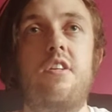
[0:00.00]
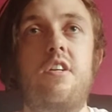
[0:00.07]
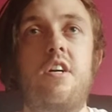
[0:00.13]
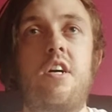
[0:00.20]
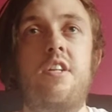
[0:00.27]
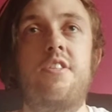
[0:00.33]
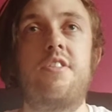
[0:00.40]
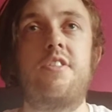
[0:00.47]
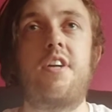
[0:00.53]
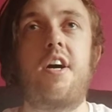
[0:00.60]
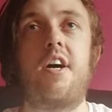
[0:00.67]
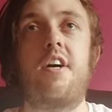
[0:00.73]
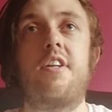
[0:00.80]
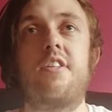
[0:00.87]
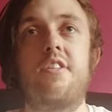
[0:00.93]
And
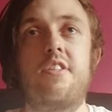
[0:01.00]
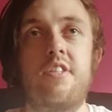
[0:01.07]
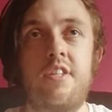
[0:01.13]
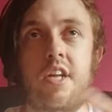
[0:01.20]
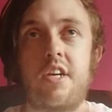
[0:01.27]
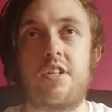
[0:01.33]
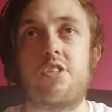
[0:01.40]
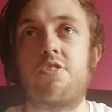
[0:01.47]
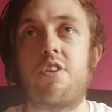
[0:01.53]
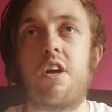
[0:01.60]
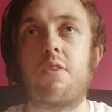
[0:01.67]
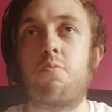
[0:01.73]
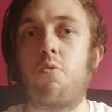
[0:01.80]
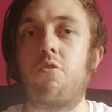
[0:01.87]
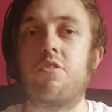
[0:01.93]
next
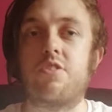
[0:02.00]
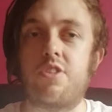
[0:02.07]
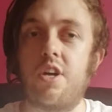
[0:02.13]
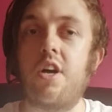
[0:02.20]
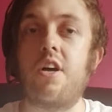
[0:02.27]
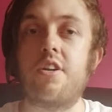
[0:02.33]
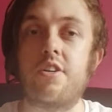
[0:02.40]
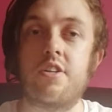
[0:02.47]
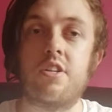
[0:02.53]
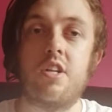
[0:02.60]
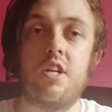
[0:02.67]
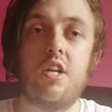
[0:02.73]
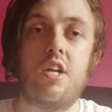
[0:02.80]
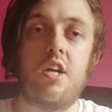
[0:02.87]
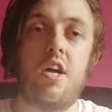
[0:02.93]
track, War Eternal.
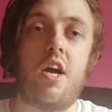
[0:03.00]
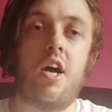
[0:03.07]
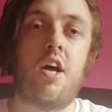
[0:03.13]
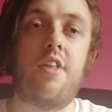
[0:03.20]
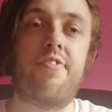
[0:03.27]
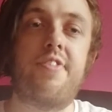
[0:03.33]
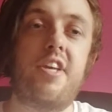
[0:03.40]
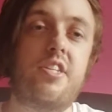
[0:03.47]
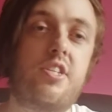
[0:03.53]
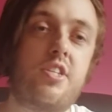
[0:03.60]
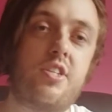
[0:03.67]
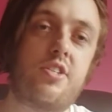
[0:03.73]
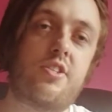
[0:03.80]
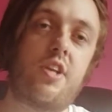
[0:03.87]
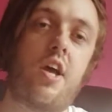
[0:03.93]
This
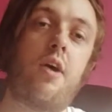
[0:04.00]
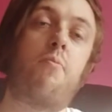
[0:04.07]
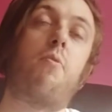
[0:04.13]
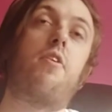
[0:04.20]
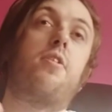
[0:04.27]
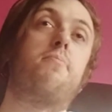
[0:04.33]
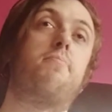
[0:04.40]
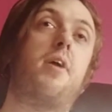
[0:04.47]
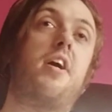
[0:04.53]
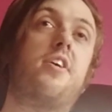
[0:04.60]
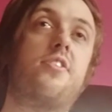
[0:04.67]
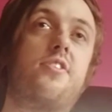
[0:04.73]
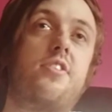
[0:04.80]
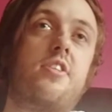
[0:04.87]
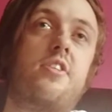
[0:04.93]
is one of the
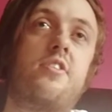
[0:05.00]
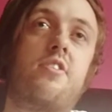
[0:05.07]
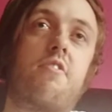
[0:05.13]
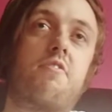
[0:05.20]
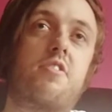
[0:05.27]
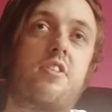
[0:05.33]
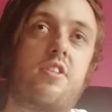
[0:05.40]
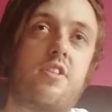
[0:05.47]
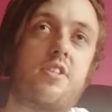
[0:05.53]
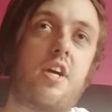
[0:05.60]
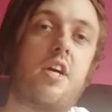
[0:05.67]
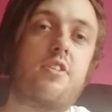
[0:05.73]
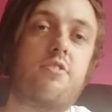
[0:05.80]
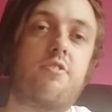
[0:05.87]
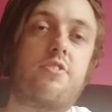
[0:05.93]
best, and obviously the
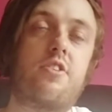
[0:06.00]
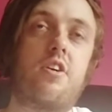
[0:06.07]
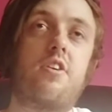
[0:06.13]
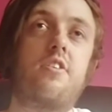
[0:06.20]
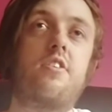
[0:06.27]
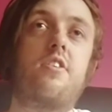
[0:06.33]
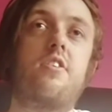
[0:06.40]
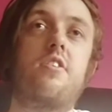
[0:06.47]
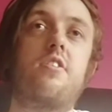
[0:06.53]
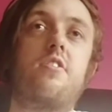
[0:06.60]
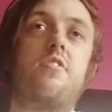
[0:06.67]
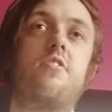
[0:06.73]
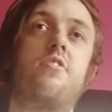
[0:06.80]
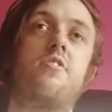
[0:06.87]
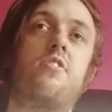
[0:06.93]
title song,
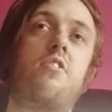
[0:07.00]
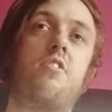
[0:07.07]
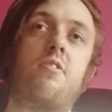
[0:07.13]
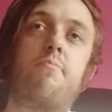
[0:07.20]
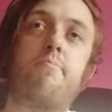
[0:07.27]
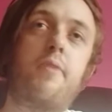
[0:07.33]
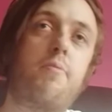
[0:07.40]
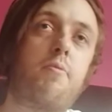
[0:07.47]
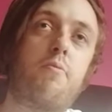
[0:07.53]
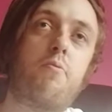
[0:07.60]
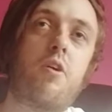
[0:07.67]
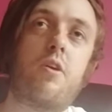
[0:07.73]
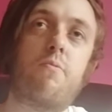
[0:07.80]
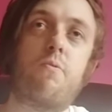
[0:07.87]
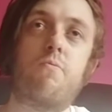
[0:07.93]
so maybe
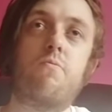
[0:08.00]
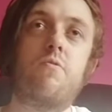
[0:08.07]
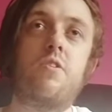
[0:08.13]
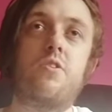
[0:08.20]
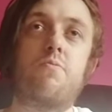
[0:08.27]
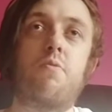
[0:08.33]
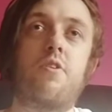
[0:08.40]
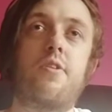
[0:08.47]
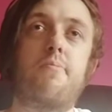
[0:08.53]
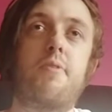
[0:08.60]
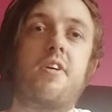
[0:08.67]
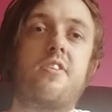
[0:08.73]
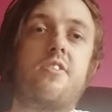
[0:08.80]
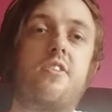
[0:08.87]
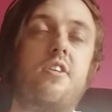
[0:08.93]
why it's one of the
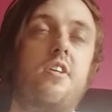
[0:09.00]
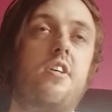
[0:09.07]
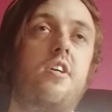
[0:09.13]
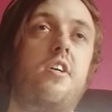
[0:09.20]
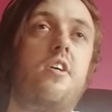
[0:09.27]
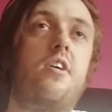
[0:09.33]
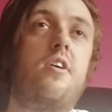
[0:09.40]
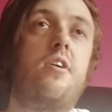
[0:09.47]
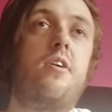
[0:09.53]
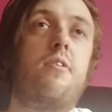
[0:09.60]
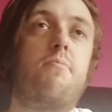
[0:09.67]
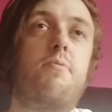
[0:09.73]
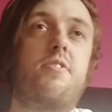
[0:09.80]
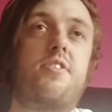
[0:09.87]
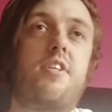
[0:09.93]
best.
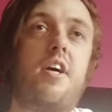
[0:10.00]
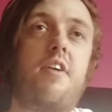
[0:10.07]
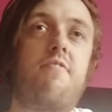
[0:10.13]
But